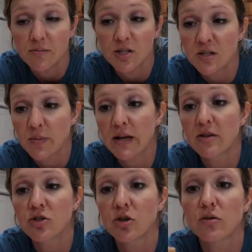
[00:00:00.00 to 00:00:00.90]
I'm just speaking
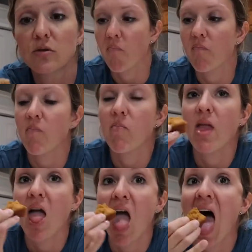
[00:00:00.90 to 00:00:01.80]
the truth.
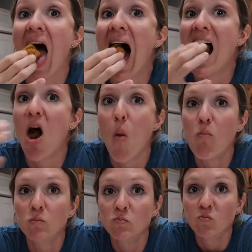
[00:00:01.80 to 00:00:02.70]
They are soft,
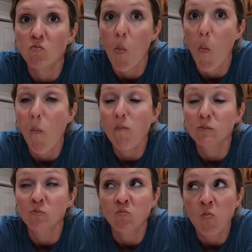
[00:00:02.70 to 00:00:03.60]
but yet
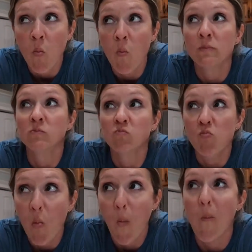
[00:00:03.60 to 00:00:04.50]
also
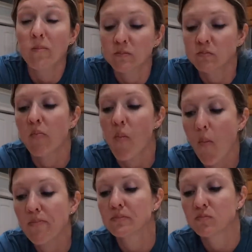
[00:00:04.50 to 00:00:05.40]
light and
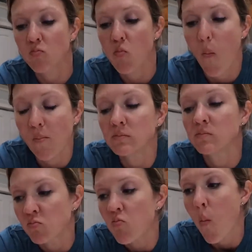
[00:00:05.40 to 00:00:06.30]
airy and
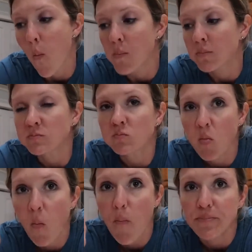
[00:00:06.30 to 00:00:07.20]
dense. Is that even
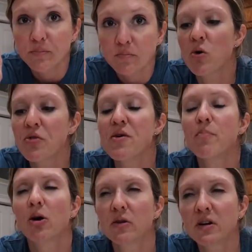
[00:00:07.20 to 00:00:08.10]
possible? With the
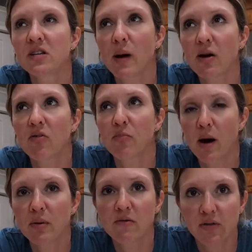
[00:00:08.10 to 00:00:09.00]
perfect amount of
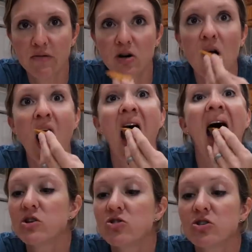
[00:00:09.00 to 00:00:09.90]
pumpkin flavor,
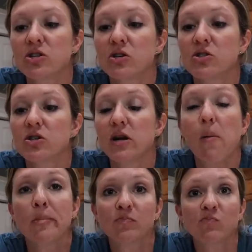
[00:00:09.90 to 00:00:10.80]
these are
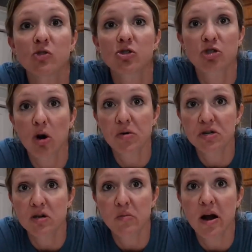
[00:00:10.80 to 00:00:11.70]
seriously so
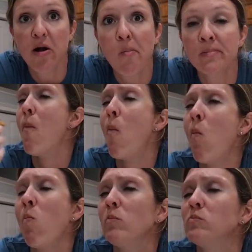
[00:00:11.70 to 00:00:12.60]
easy to make.
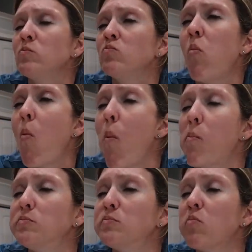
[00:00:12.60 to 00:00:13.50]
Mmm, I
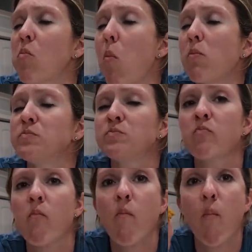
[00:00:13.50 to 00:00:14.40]
may just eat these for dinner.